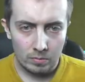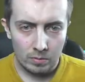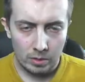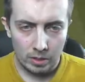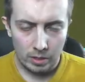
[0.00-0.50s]

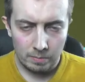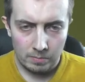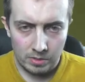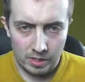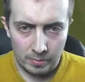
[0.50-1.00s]
There we go.
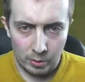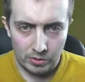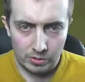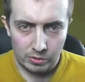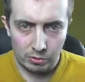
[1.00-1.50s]
Sammy
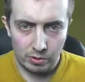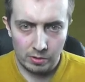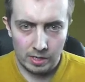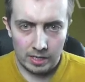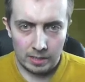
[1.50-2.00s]
Eto'o's through.
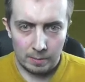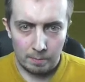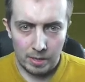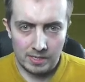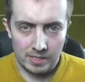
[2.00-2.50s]

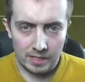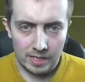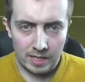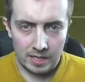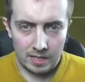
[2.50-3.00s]

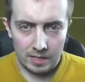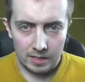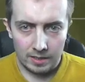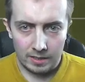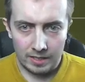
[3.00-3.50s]
Basically,
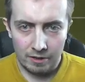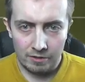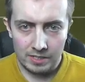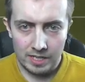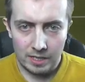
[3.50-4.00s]

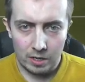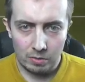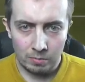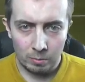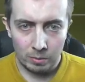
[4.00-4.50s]
guaranteed goal.
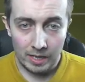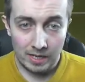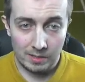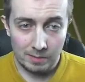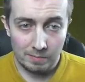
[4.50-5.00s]
Well, it is.